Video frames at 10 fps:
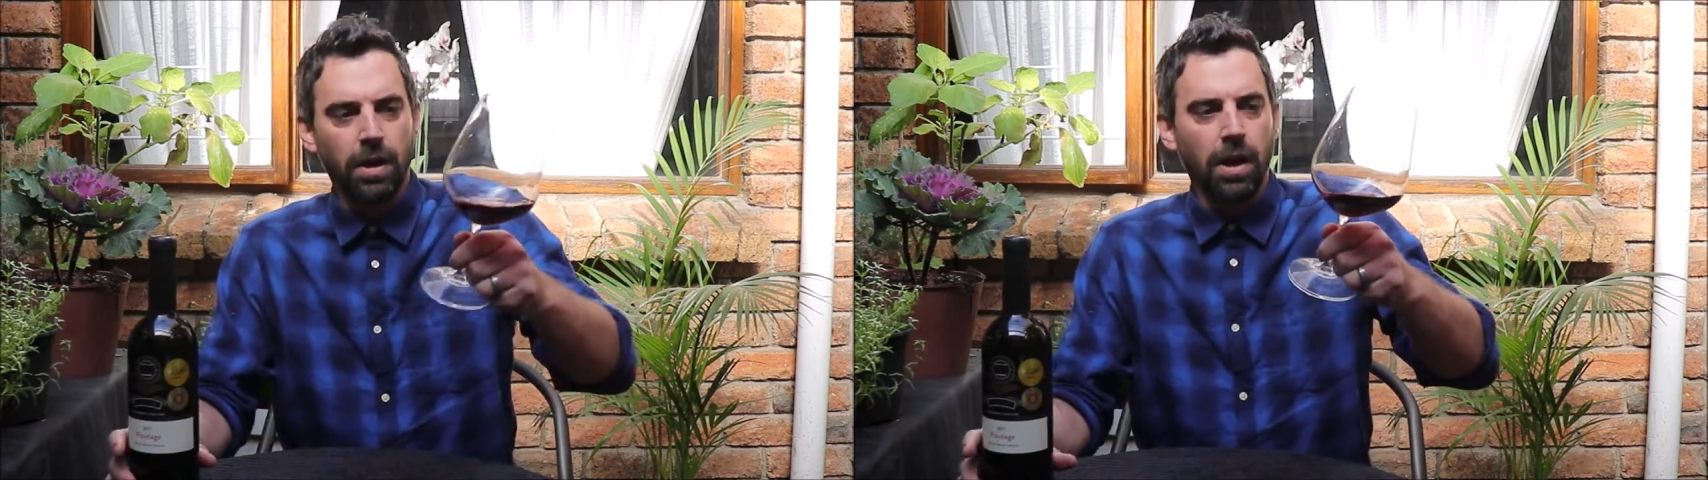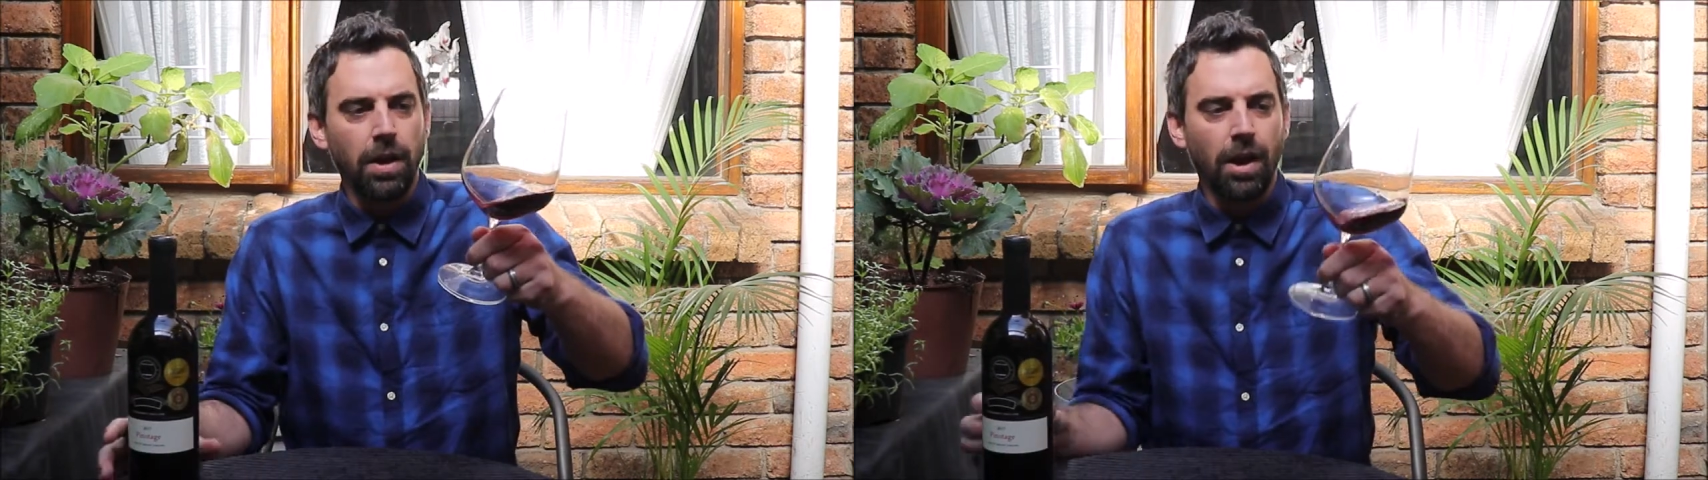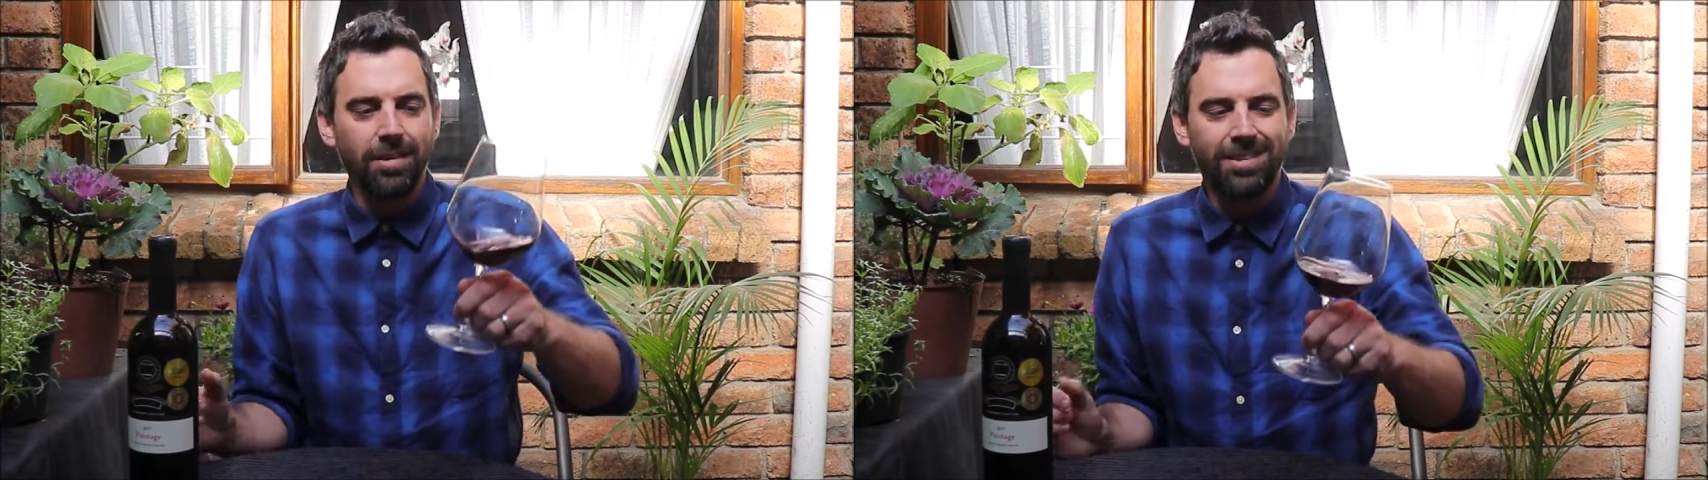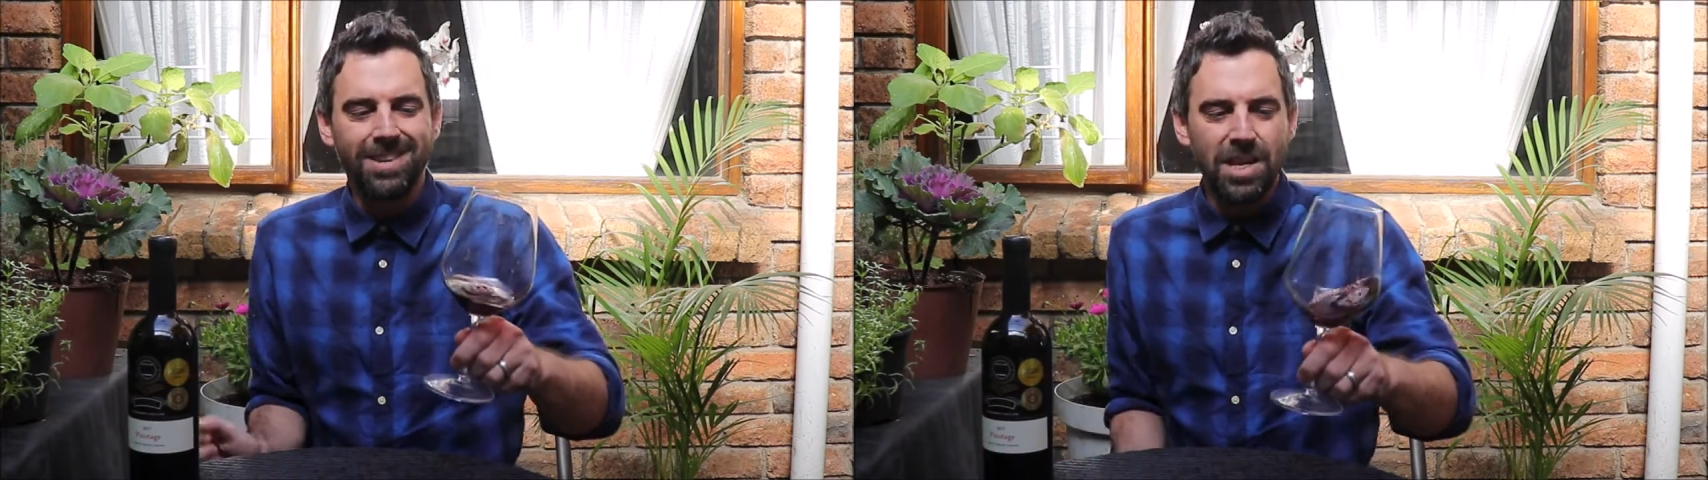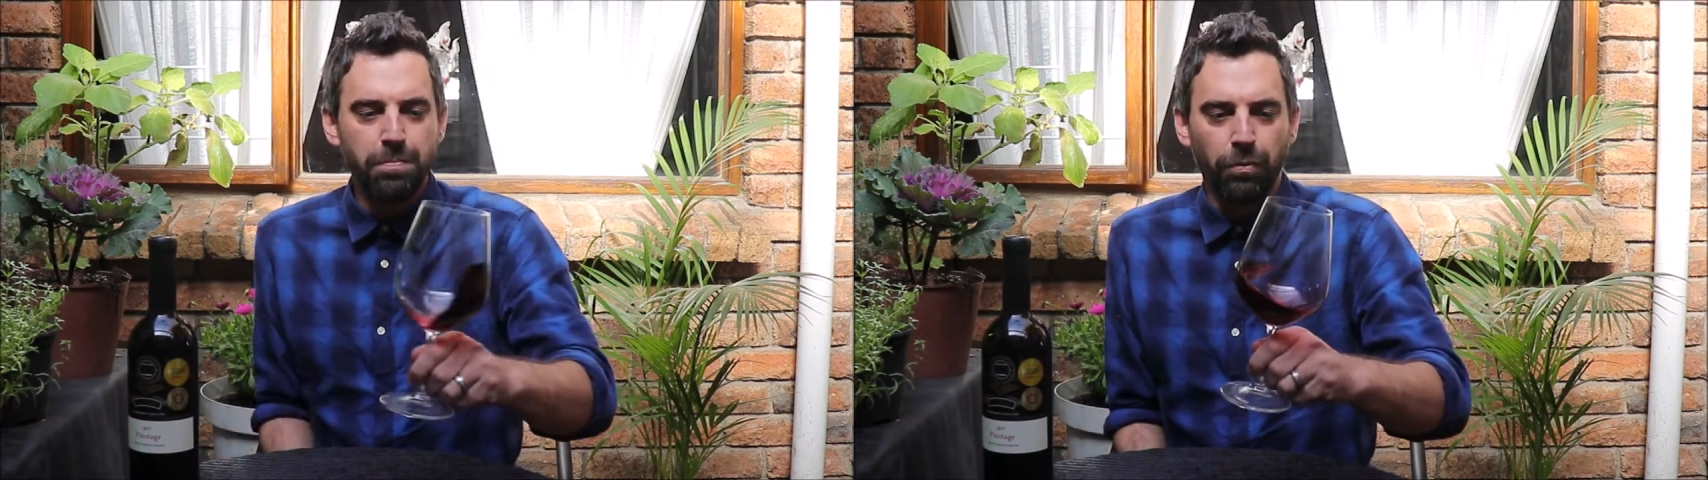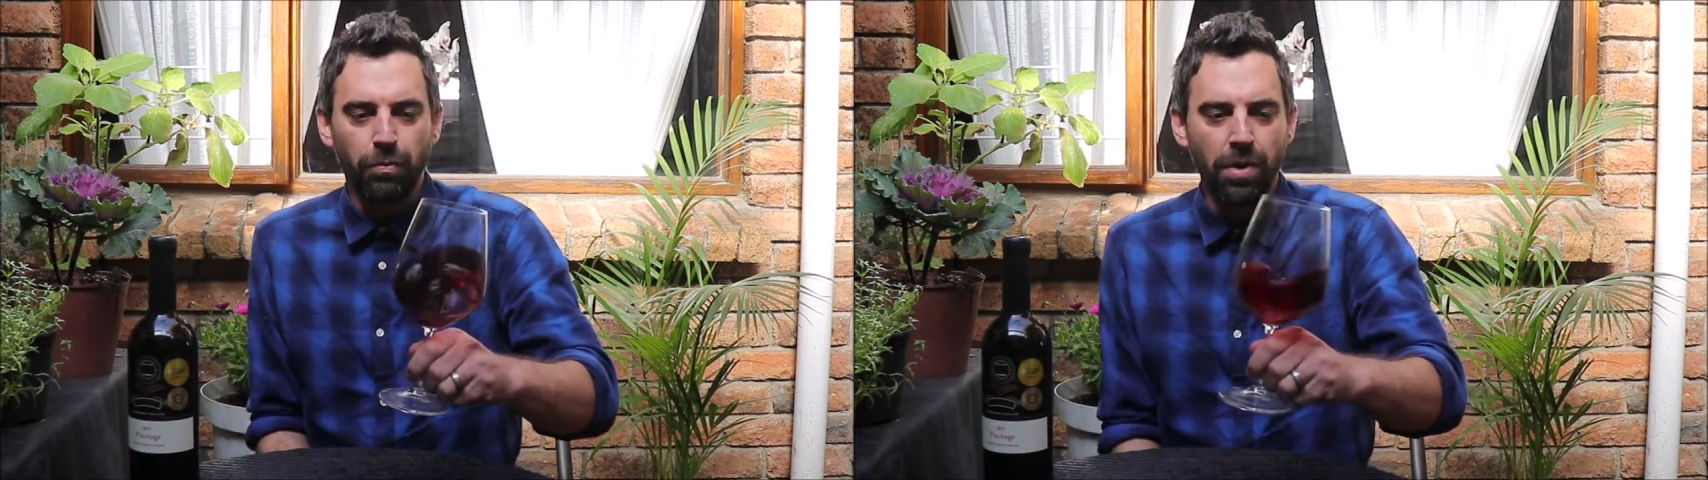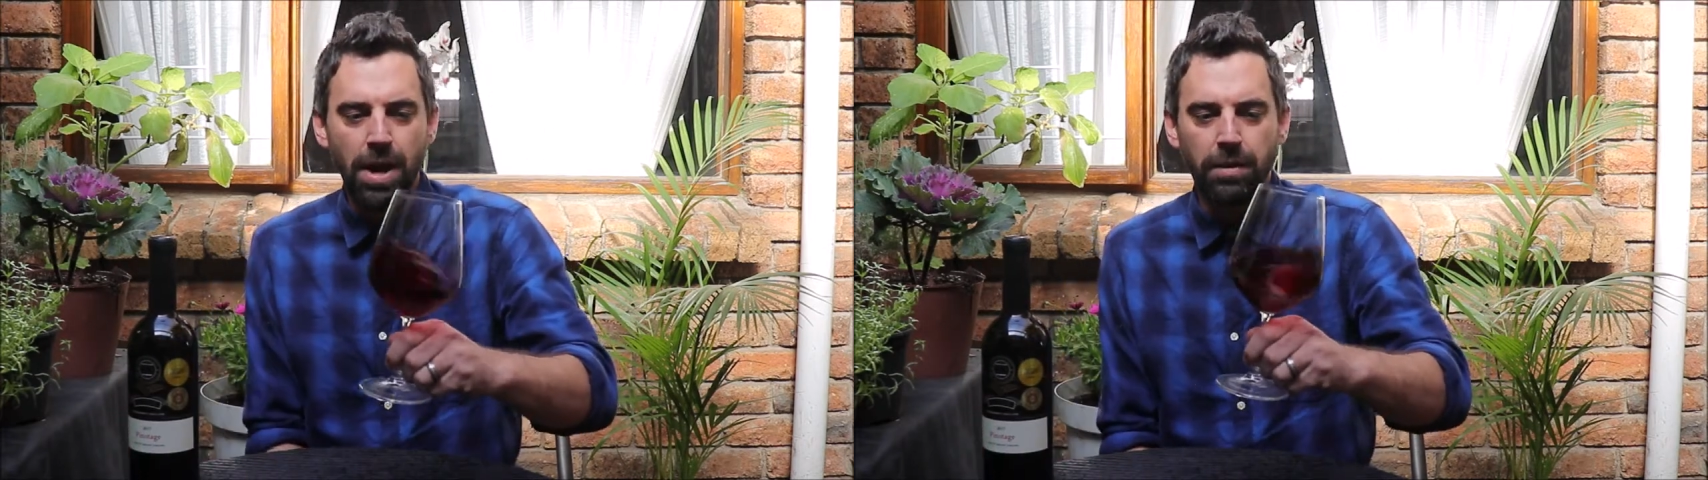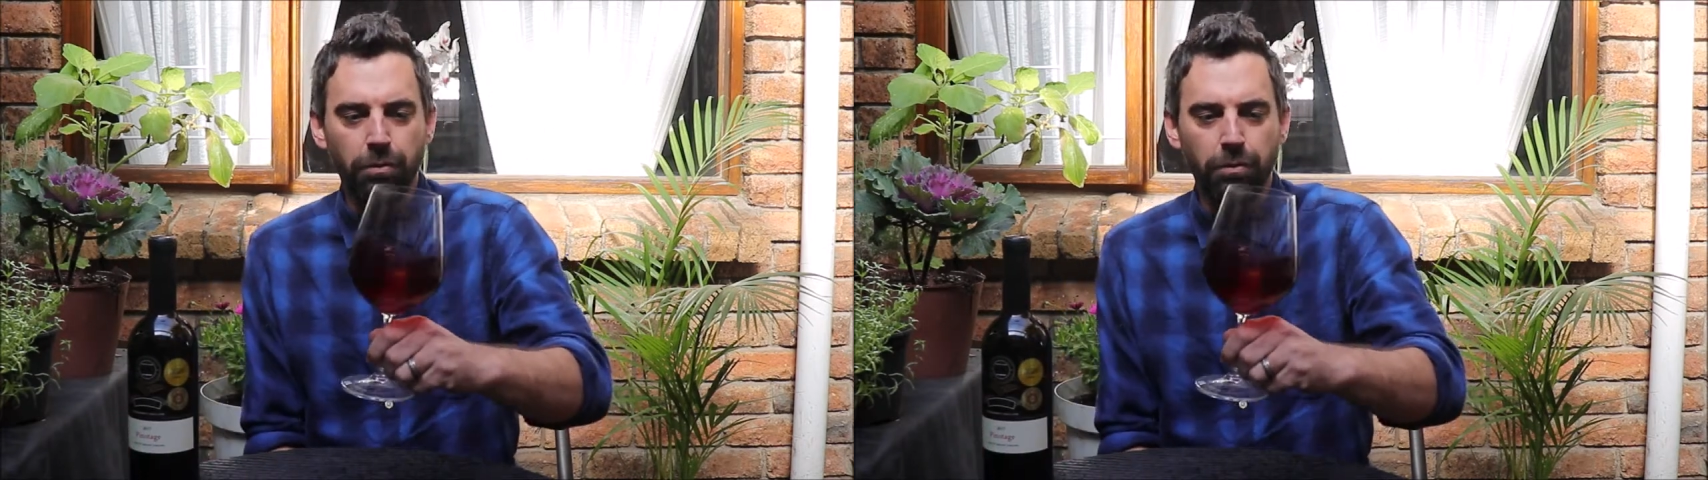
a nice deep red